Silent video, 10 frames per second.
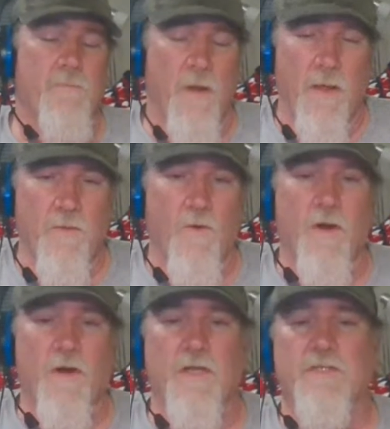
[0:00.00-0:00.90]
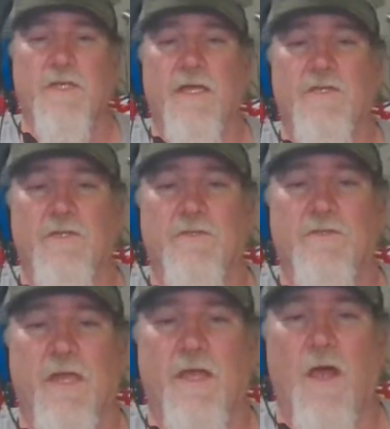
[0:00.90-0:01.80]
other organizations.
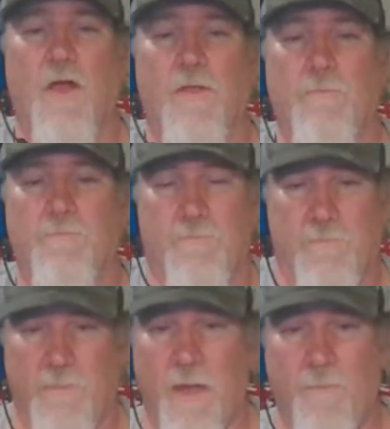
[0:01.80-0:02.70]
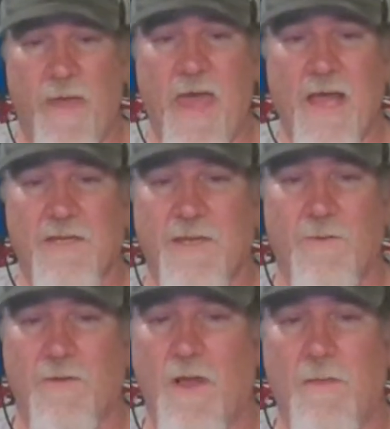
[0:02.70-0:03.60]
They call them a patch. They
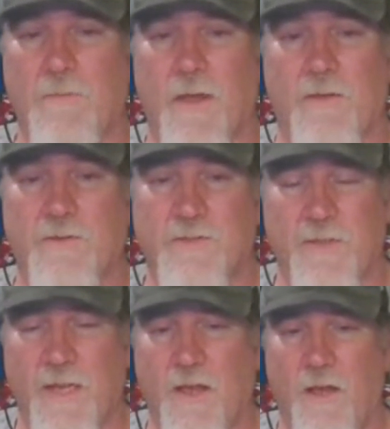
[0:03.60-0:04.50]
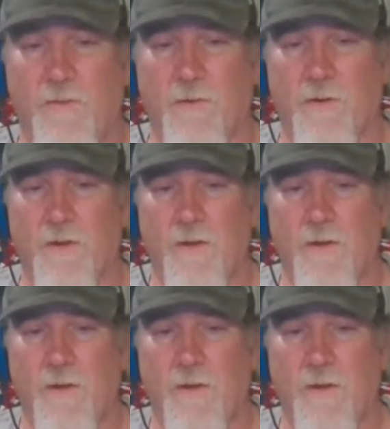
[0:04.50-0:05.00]
don't call them colors, and they call their